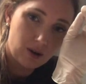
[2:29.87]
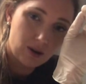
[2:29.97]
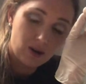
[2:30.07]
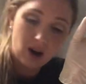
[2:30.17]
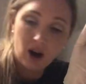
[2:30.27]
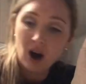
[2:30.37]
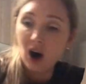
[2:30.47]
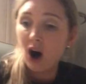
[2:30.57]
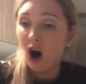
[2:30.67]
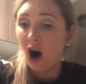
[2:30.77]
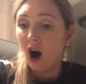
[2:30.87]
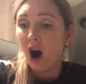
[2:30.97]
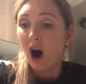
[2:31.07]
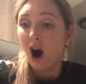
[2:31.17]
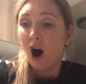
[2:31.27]

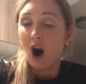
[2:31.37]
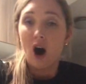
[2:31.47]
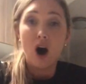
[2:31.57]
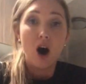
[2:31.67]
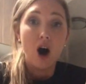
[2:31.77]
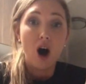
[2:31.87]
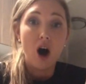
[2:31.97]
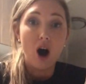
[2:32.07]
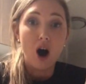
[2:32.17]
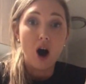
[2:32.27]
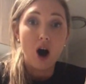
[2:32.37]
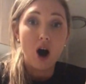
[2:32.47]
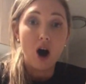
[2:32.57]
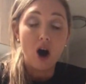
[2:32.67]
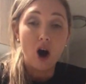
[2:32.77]
Oh!
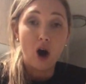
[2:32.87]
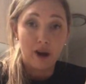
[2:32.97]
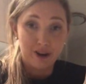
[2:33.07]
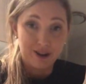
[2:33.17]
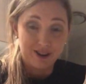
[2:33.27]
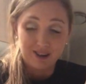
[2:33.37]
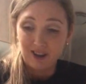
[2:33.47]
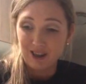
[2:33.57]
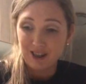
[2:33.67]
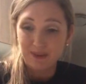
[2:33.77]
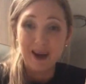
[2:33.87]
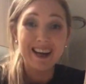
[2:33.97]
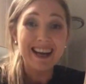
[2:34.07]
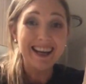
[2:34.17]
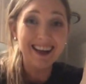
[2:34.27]
I just lost my
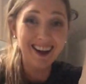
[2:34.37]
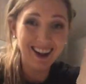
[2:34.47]
needle.